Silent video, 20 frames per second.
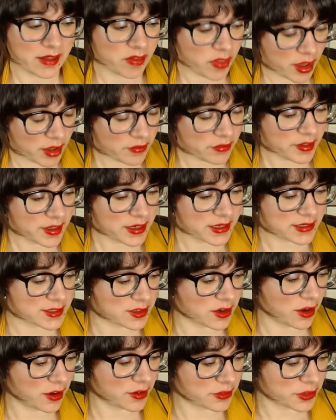and I love that
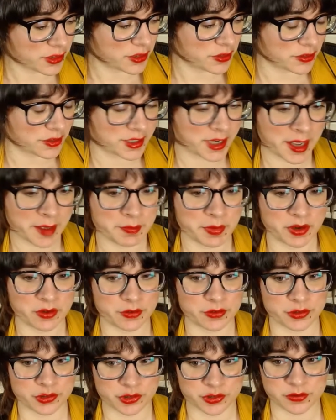it's not just your
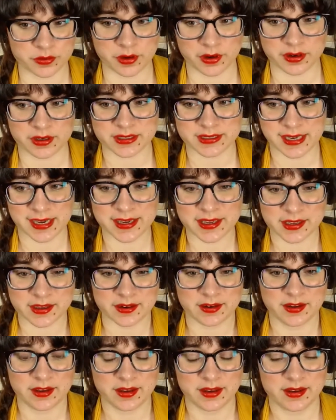typical shooter because I
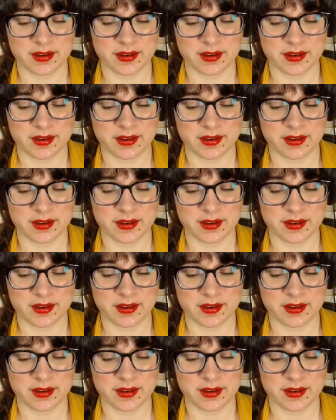get